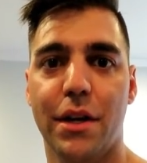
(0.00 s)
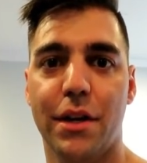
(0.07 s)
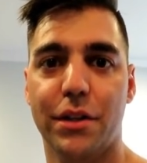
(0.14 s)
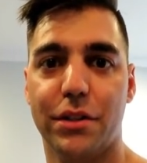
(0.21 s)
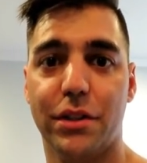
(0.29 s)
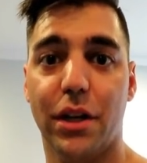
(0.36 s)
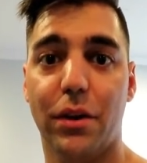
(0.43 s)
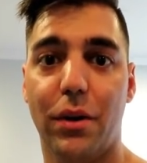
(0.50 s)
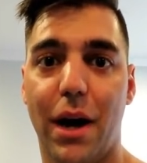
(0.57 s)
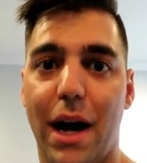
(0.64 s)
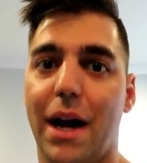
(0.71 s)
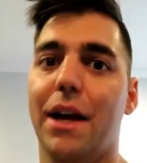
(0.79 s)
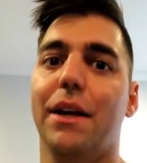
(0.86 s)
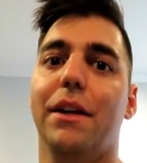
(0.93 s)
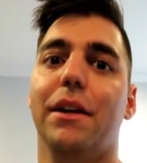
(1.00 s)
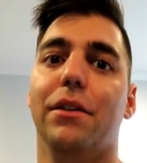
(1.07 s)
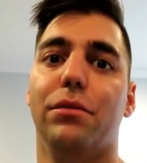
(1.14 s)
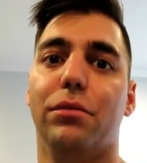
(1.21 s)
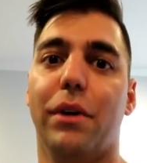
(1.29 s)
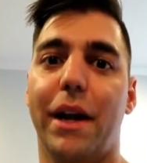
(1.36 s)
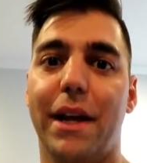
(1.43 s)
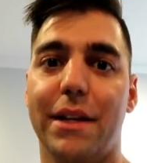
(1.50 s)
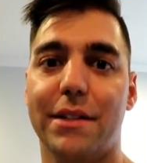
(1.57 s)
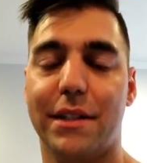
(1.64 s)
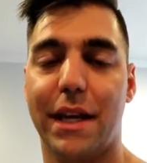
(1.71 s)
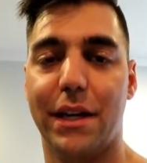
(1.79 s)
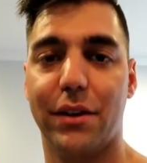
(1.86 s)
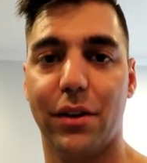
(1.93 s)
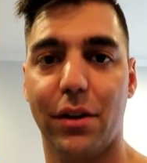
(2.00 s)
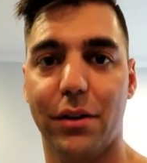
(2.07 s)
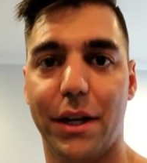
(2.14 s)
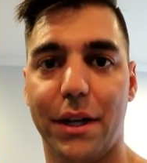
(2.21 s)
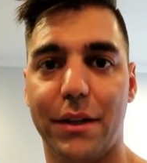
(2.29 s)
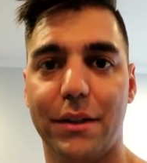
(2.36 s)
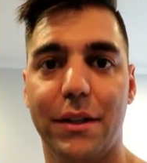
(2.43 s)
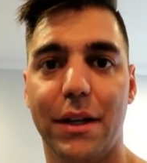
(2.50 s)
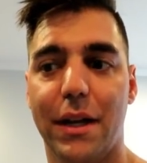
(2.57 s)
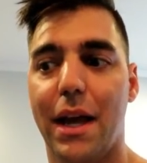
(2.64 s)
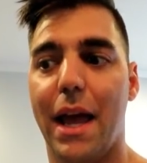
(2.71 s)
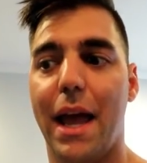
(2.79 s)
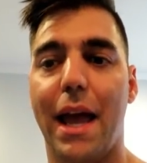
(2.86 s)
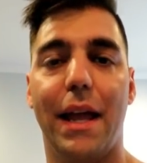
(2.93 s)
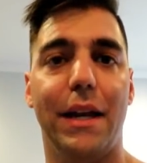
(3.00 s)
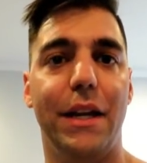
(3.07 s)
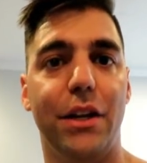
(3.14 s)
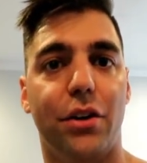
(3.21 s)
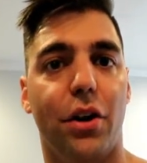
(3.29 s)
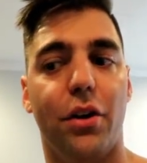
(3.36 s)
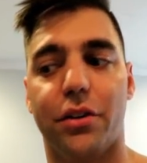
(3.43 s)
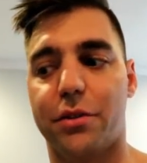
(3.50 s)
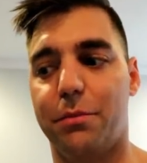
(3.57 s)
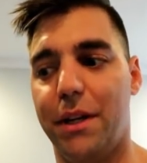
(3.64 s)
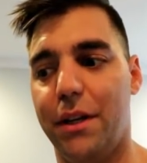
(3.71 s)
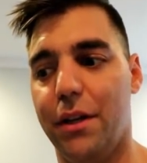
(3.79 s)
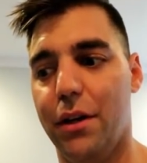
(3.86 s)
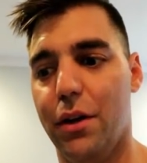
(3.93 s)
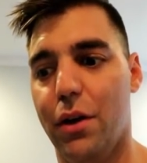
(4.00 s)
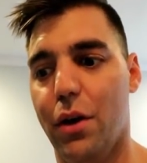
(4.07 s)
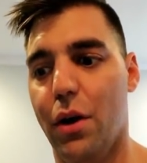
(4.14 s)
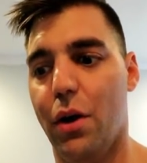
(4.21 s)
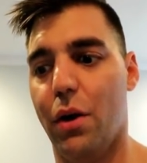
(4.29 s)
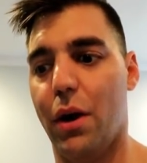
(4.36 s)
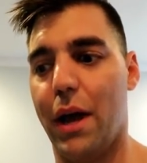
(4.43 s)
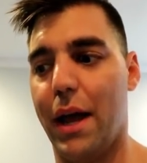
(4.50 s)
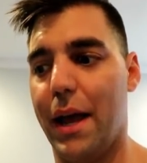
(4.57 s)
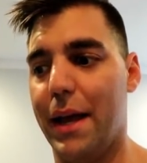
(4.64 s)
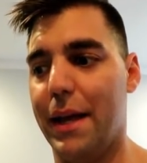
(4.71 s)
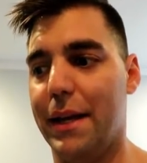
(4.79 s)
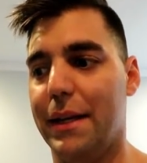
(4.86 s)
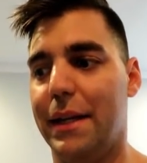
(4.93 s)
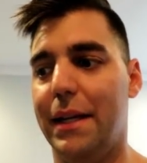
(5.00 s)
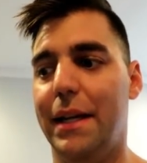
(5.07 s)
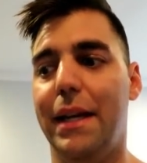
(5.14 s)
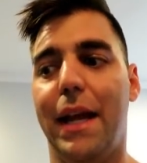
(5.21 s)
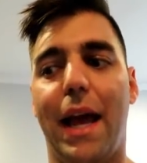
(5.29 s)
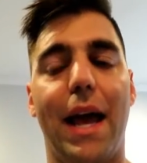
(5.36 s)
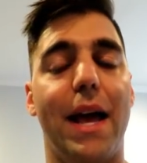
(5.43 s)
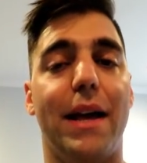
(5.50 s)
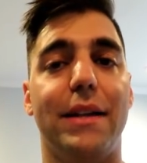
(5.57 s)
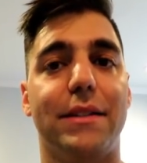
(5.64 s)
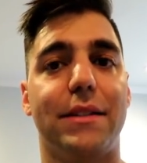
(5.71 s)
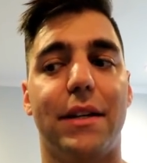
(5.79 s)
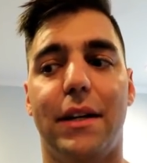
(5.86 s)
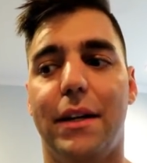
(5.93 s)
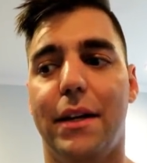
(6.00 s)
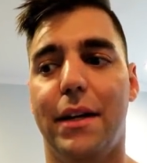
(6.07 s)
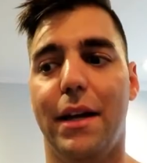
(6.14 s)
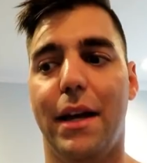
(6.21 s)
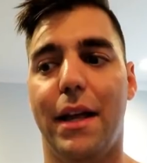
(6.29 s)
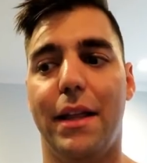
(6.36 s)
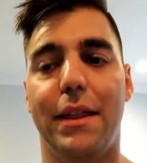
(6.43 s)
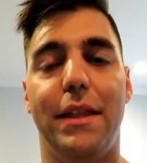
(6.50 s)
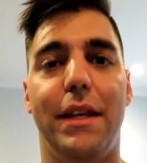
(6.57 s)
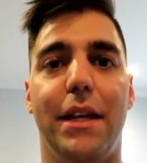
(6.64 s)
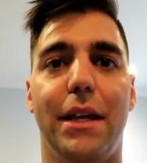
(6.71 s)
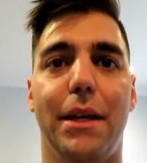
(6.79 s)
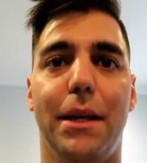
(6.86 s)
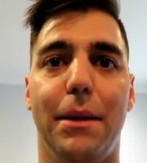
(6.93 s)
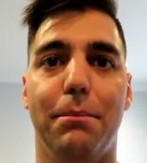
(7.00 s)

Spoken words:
So I raise, get it all in, and he calls me, and he has the